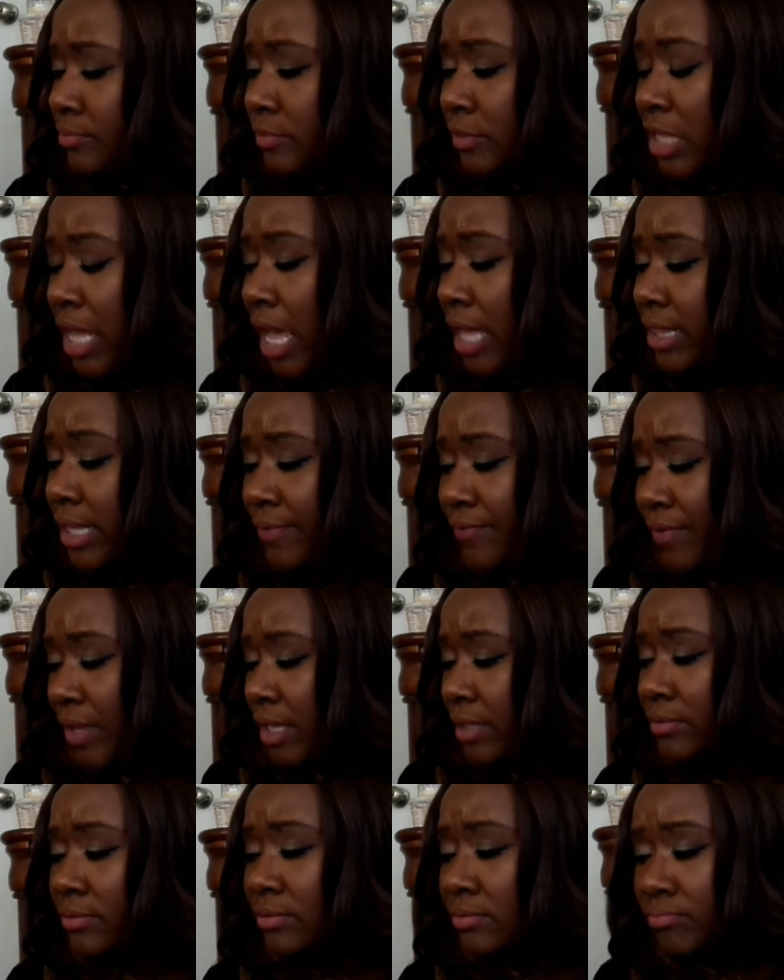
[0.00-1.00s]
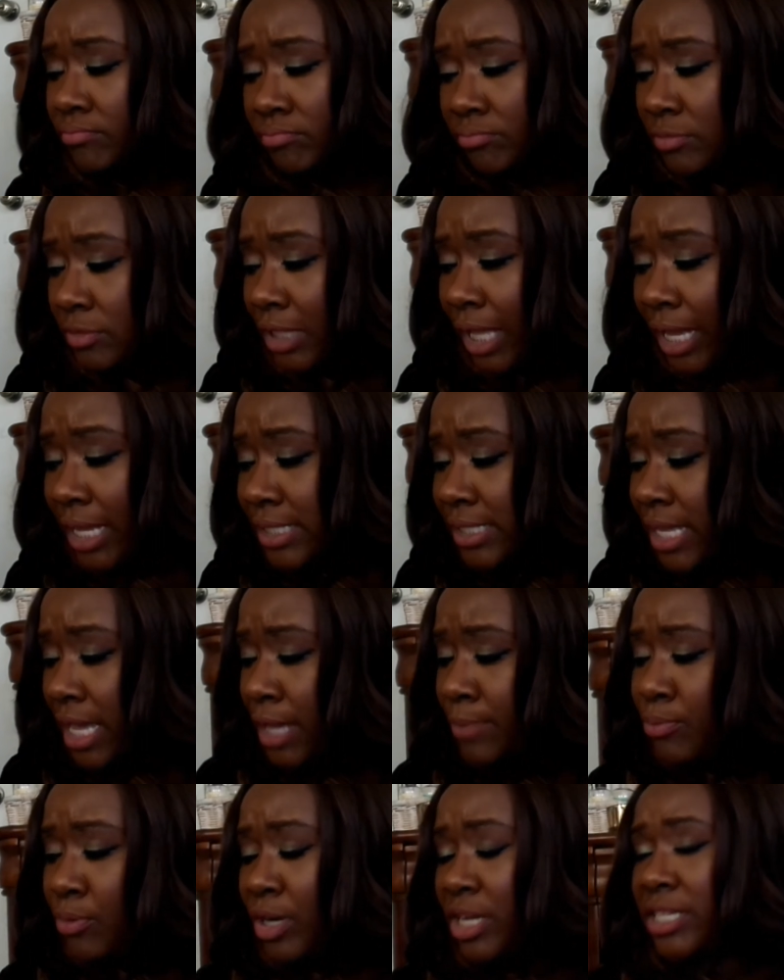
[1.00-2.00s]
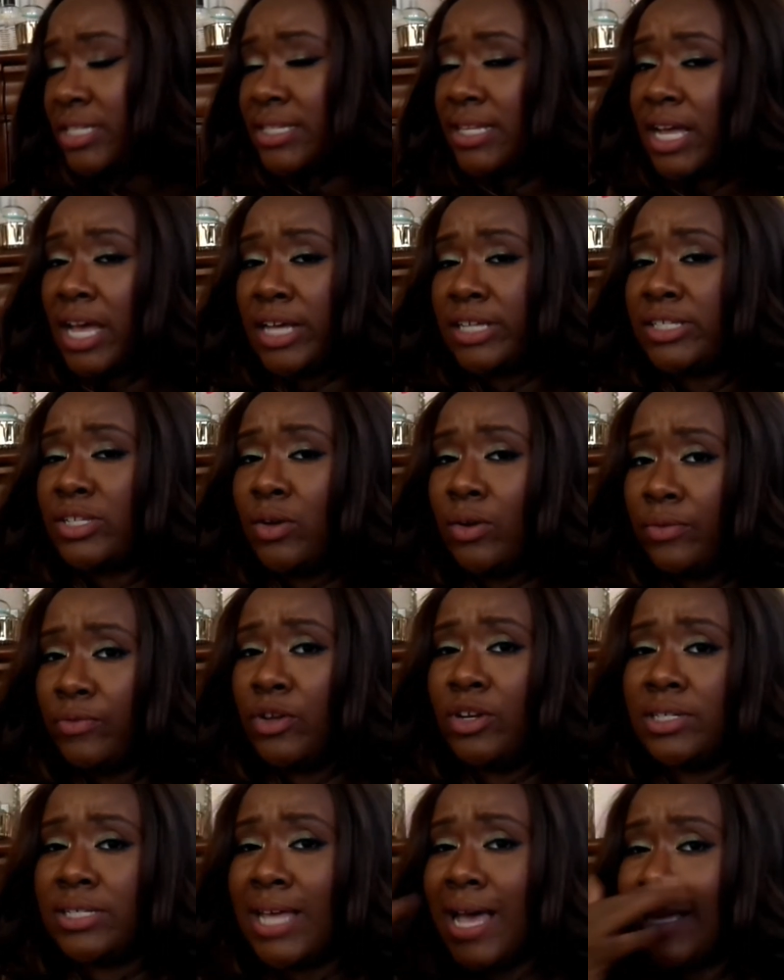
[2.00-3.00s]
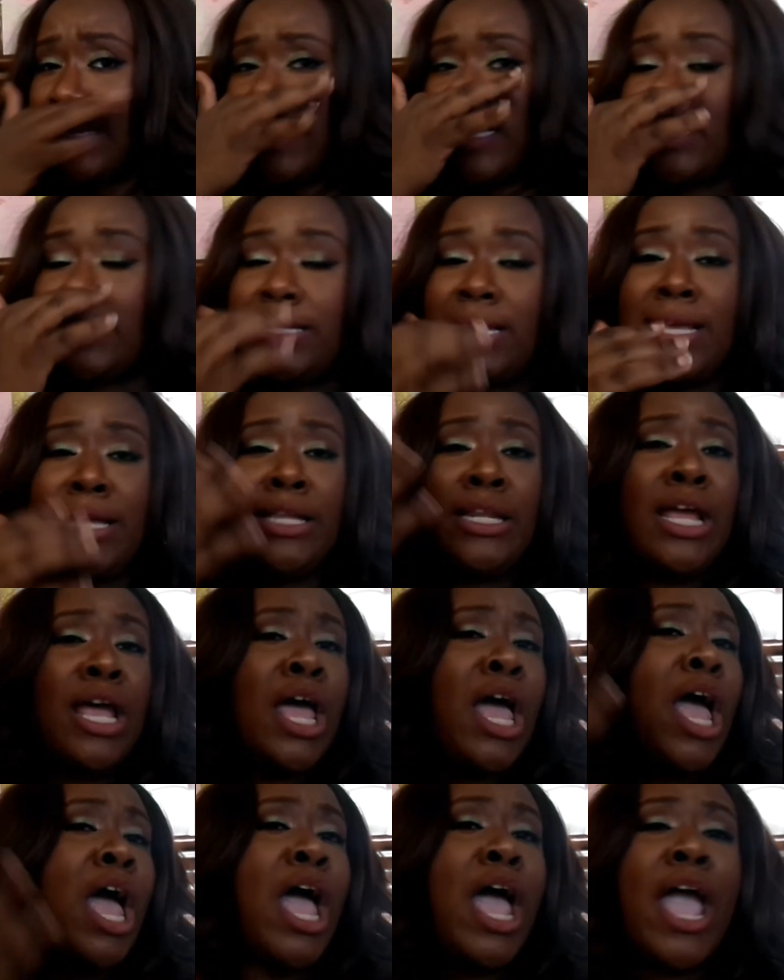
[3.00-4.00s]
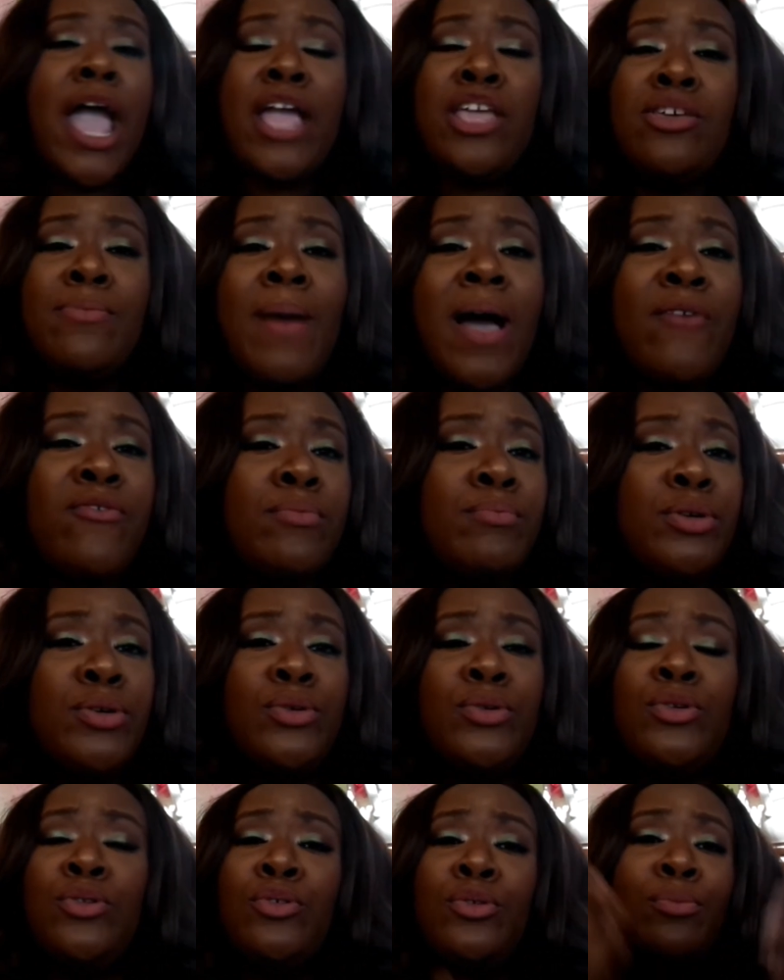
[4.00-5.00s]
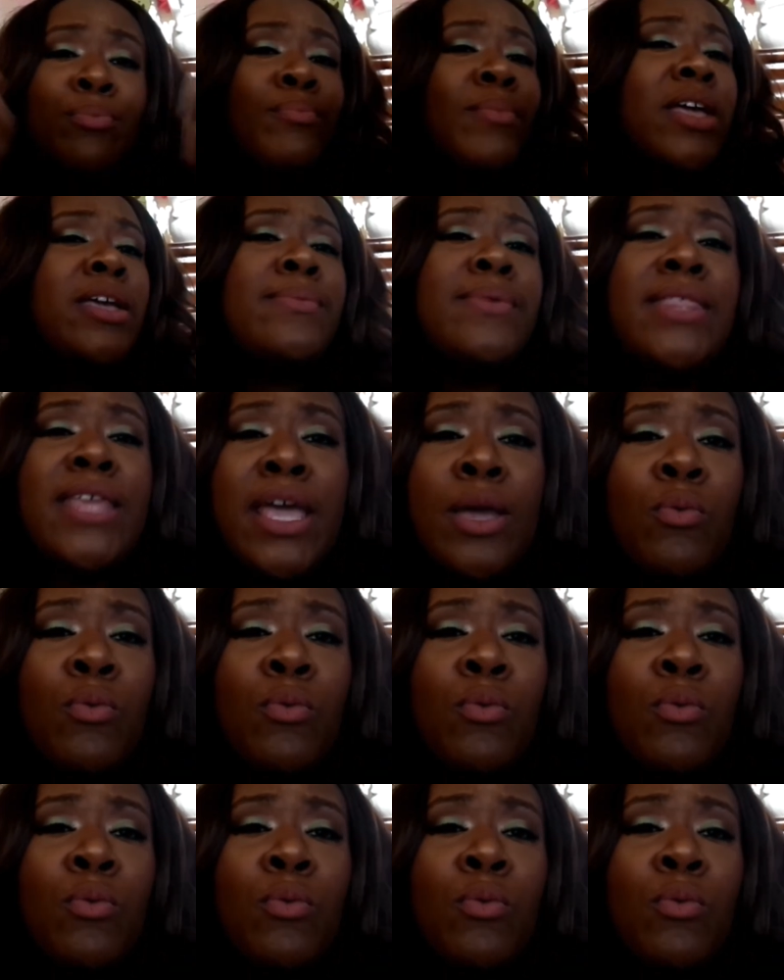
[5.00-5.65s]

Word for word: yeah, they fit, like I said, pretty snug. So if you're a size 16 and you buy from Boohoo, maybe they